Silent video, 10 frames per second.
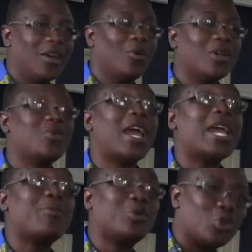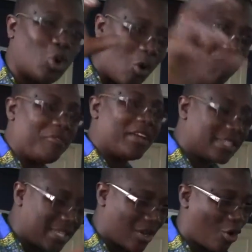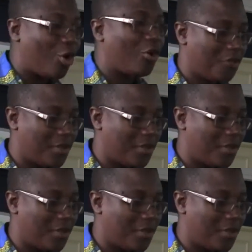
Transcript: once we are able to convert all of